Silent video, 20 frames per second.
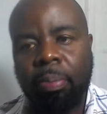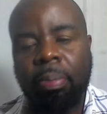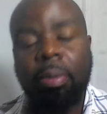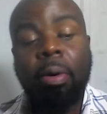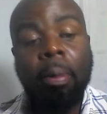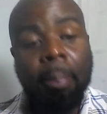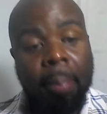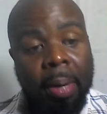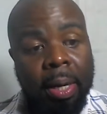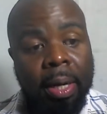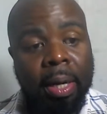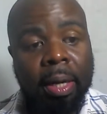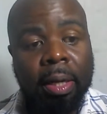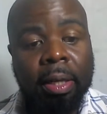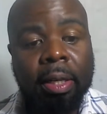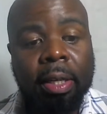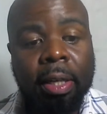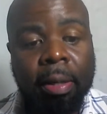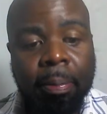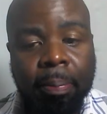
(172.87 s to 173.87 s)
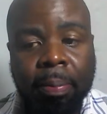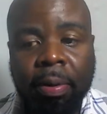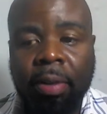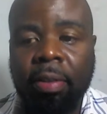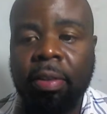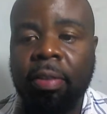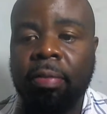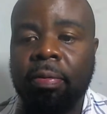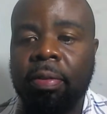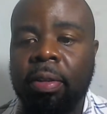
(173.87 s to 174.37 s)
Prominent
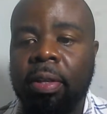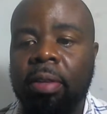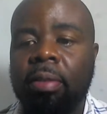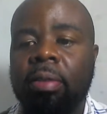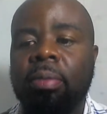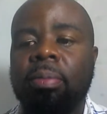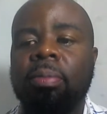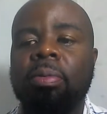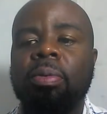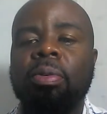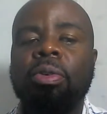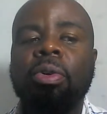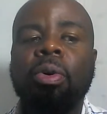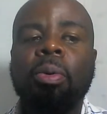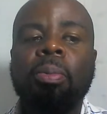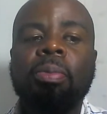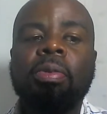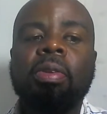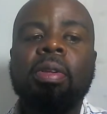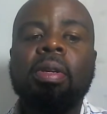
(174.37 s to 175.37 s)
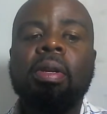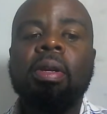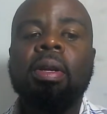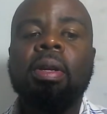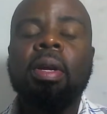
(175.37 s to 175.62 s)
depressive symptoms.